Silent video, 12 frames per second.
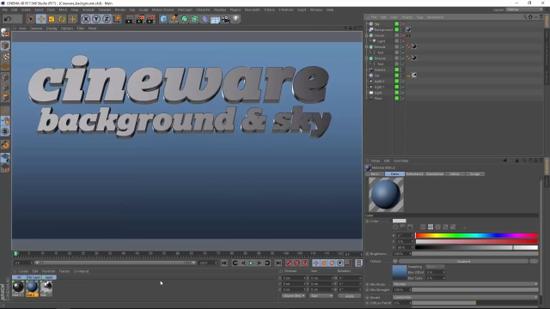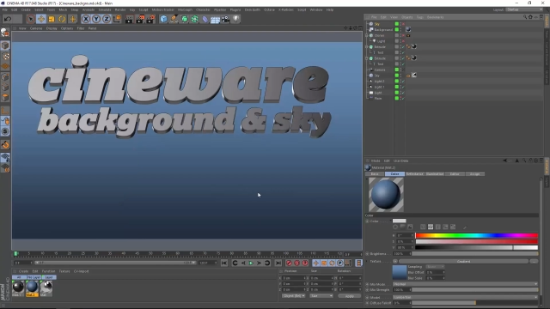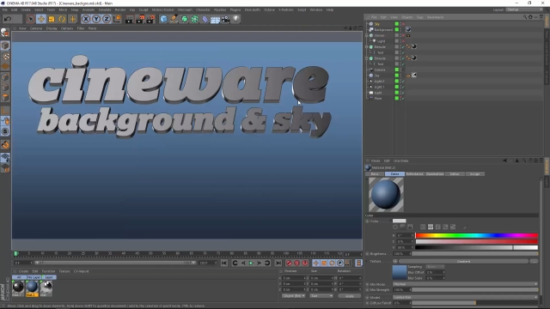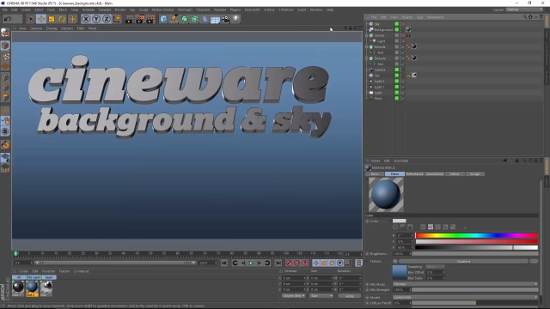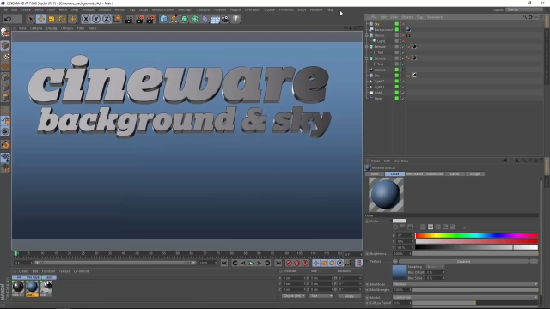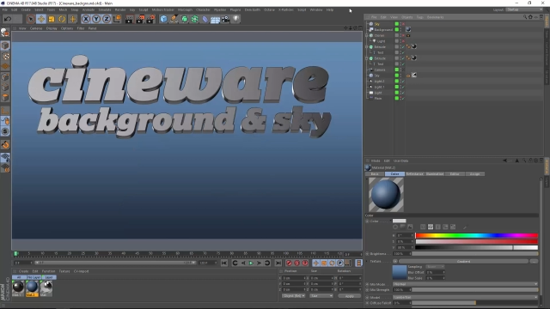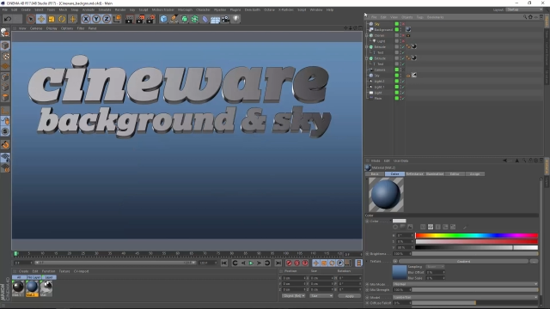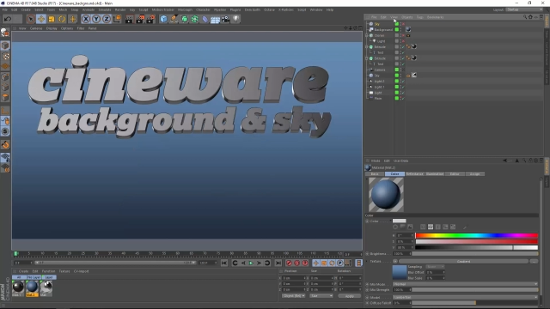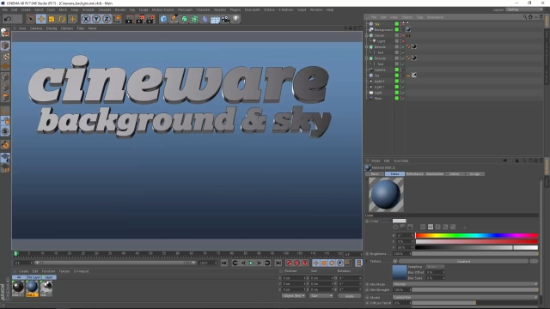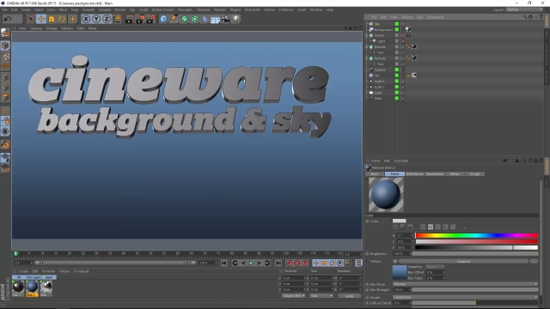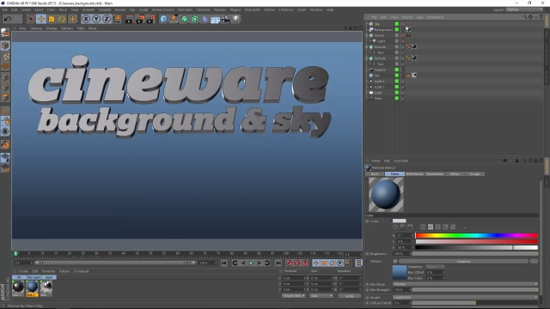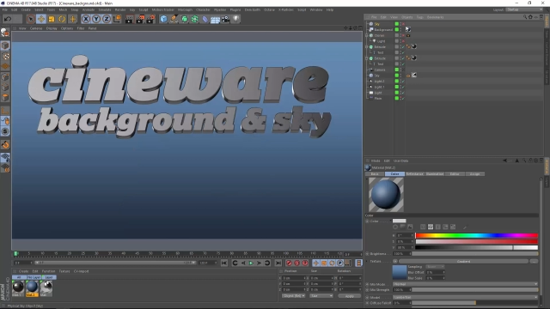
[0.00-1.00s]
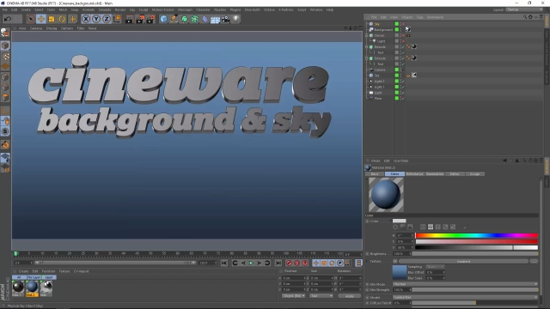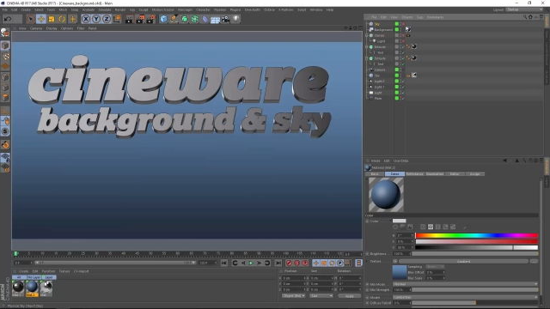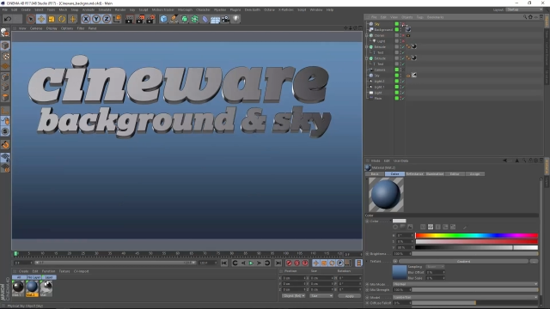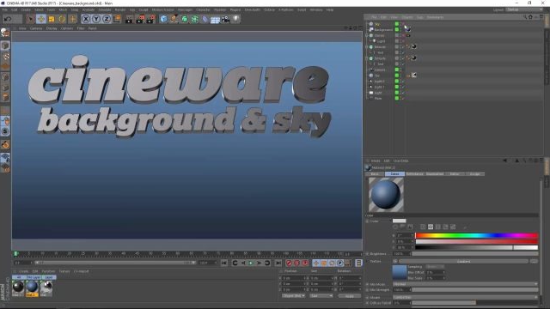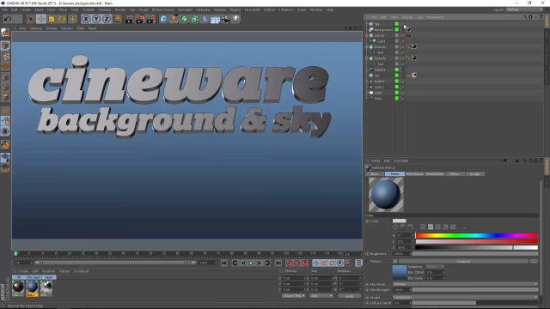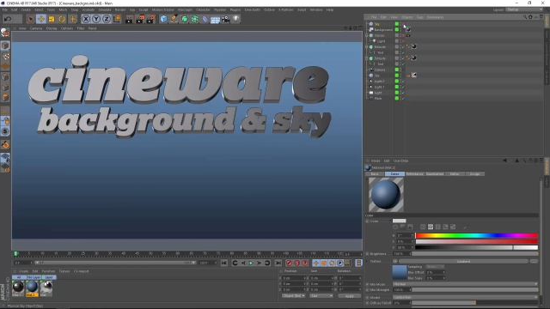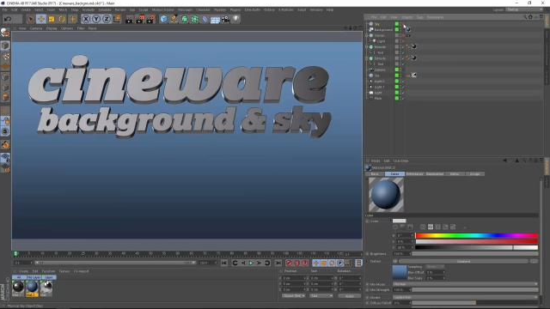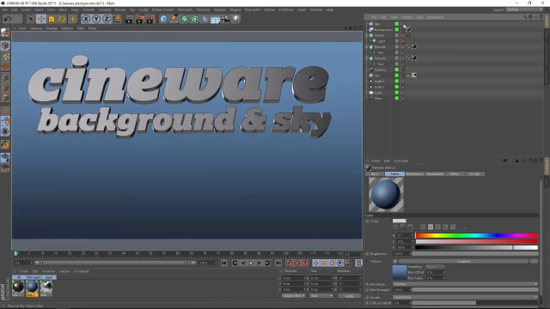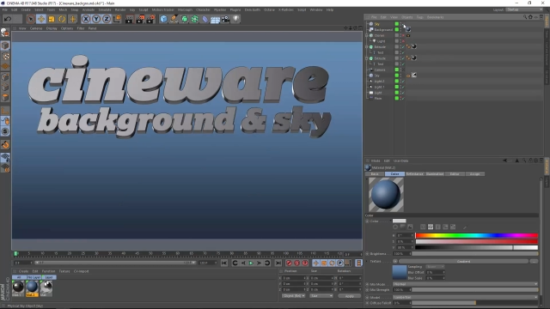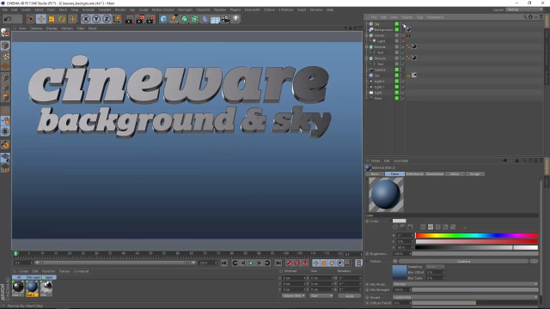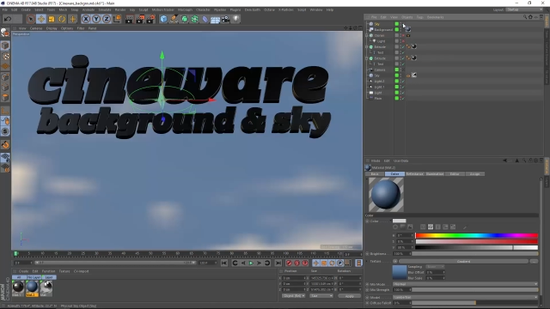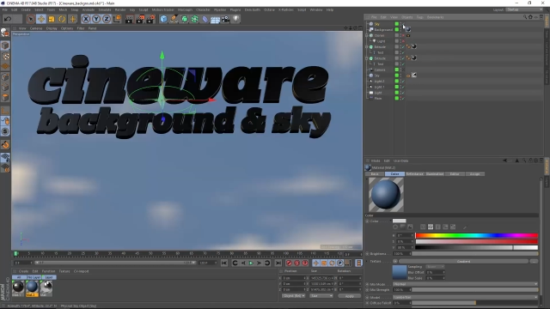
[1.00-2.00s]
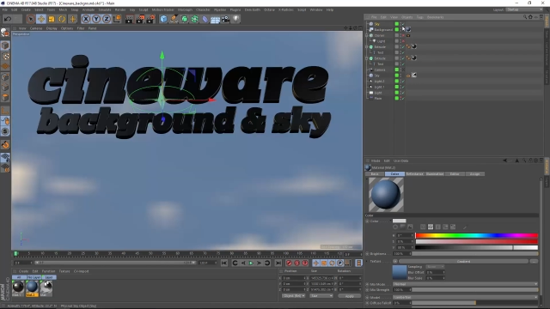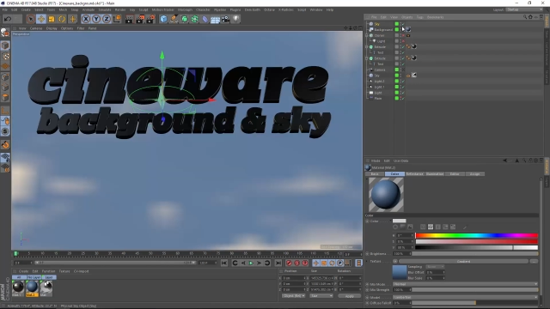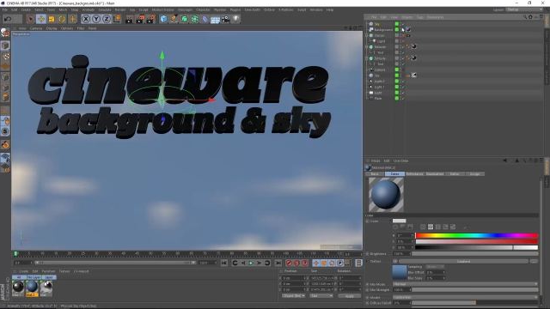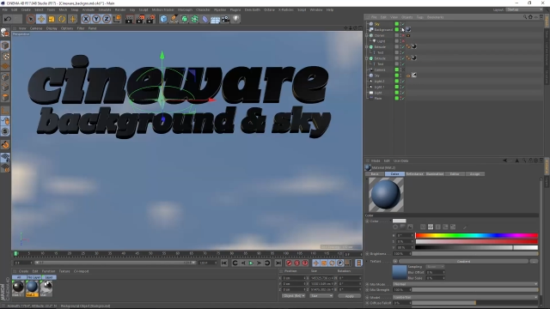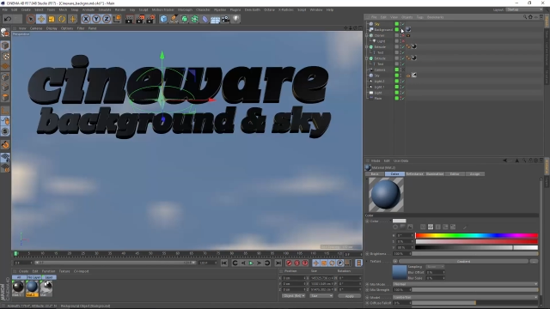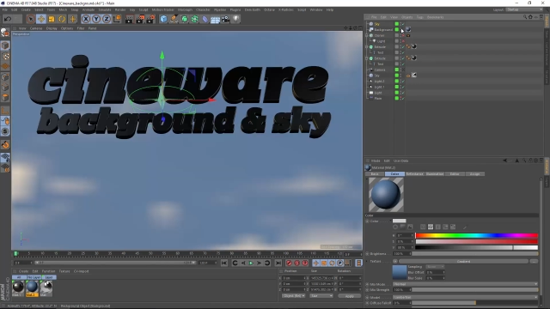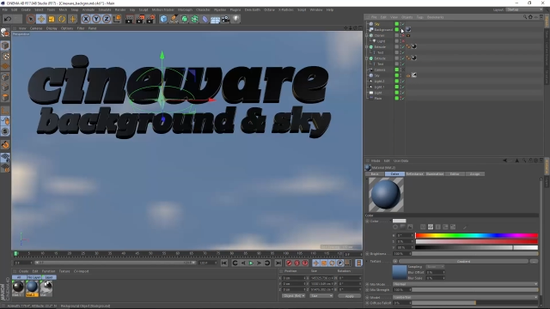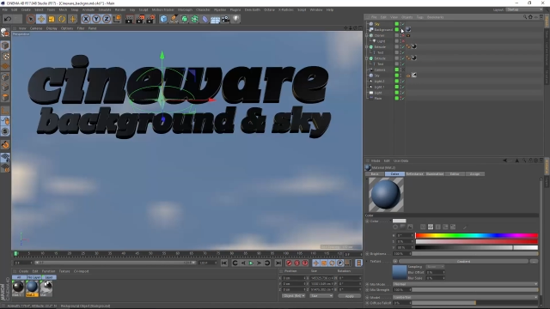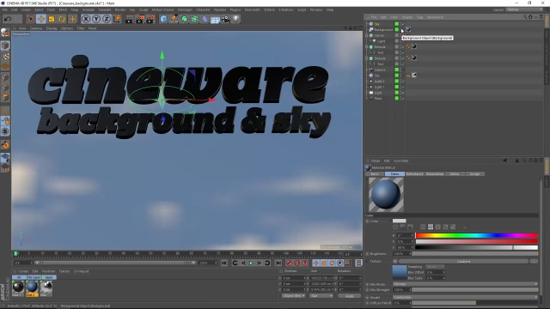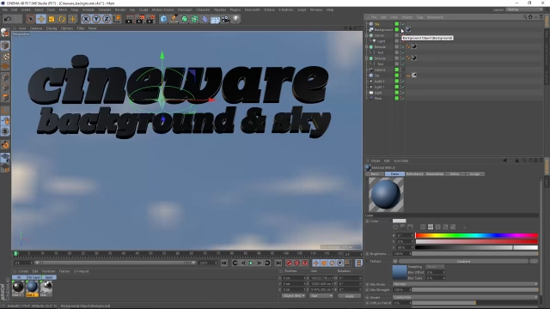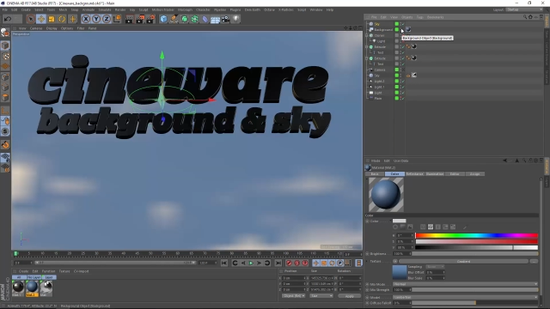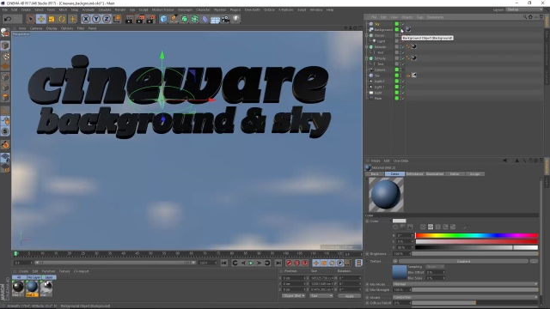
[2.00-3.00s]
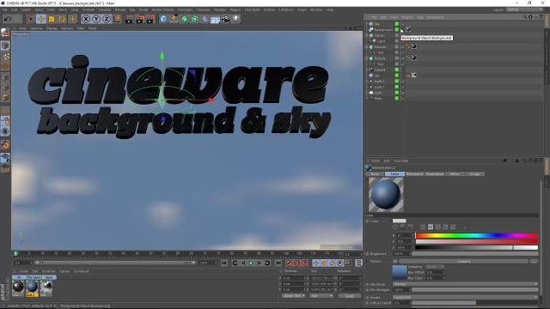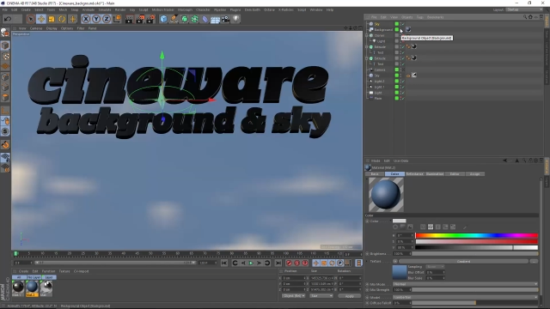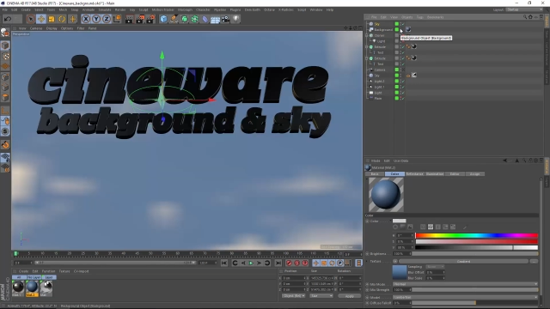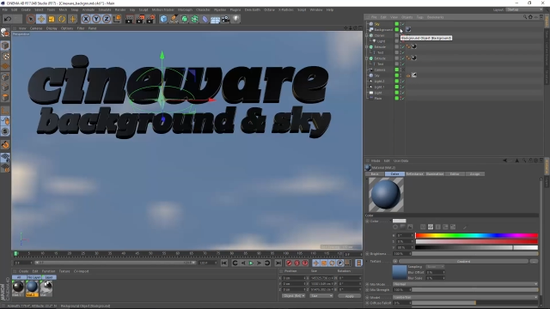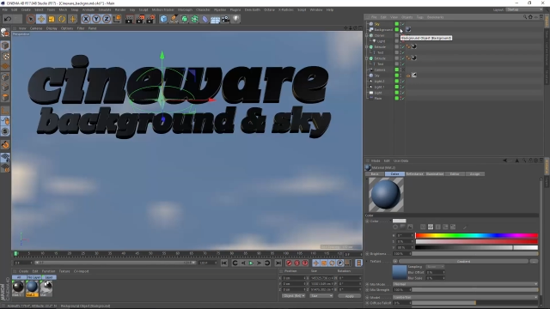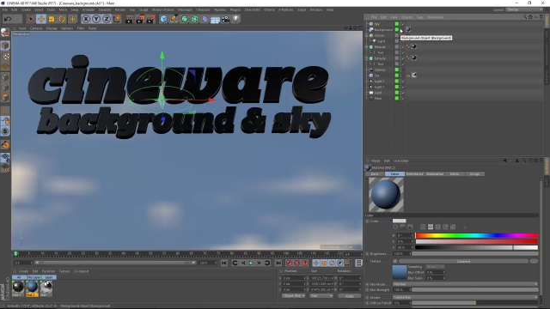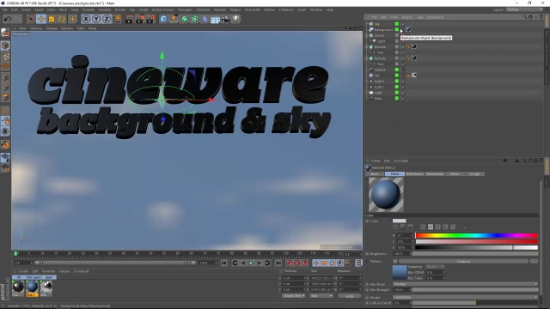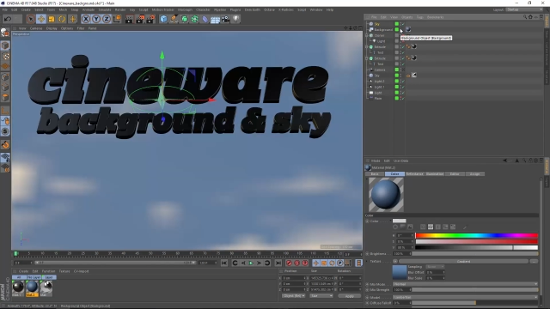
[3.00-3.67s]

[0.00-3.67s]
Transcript: (no speaker visible)